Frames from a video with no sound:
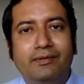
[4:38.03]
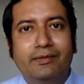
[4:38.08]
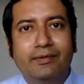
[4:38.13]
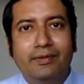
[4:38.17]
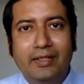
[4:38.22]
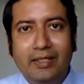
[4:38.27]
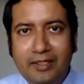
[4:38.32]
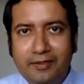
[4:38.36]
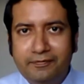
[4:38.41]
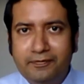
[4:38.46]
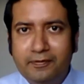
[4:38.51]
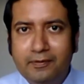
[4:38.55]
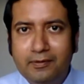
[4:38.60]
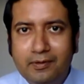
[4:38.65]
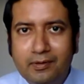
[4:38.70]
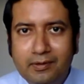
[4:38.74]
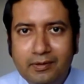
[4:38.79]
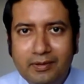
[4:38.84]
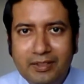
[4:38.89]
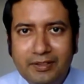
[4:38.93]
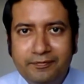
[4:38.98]

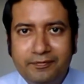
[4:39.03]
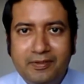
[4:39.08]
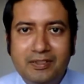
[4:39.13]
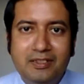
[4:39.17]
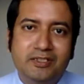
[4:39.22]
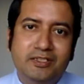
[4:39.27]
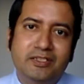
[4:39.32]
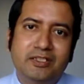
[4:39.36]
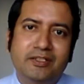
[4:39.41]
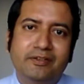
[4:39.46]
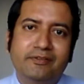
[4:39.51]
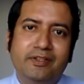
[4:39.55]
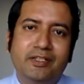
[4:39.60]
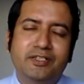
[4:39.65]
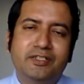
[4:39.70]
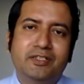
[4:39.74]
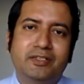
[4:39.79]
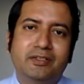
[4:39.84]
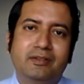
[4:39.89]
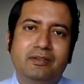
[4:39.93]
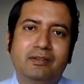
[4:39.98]
Therefore, the first
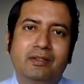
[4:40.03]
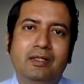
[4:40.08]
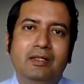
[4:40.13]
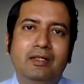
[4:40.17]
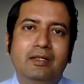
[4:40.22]
generation